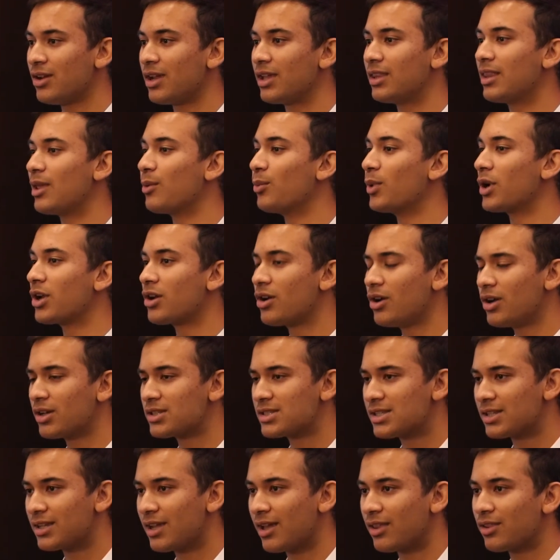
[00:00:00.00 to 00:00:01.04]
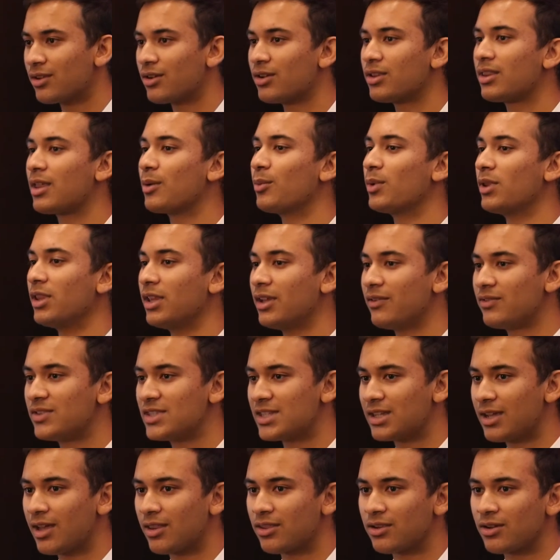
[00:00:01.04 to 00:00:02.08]
and they would cook together, they would live
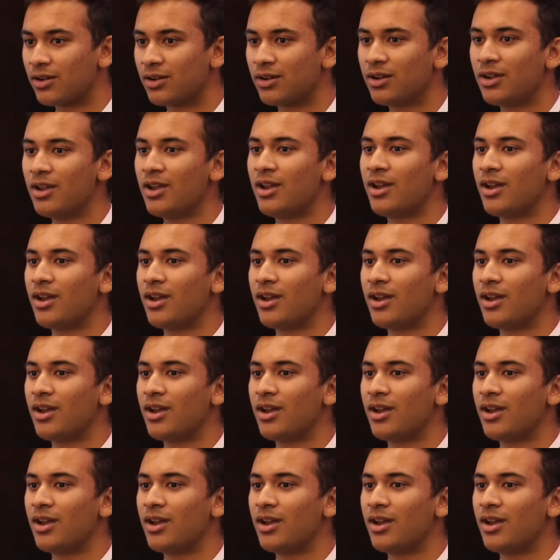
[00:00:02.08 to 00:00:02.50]
together,